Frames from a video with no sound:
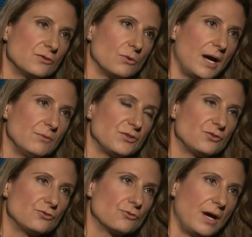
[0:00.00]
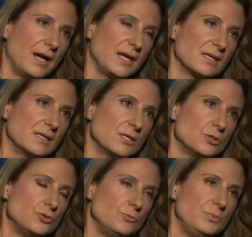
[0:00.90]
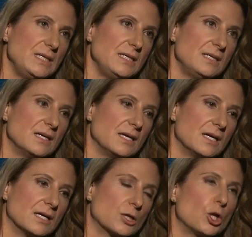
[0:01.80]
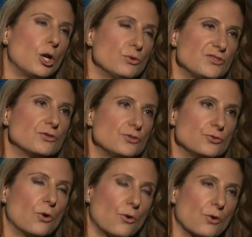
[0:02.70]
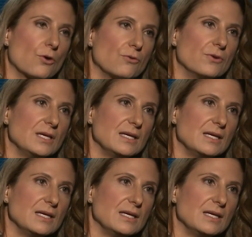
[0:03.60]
so I was trying to be closer to her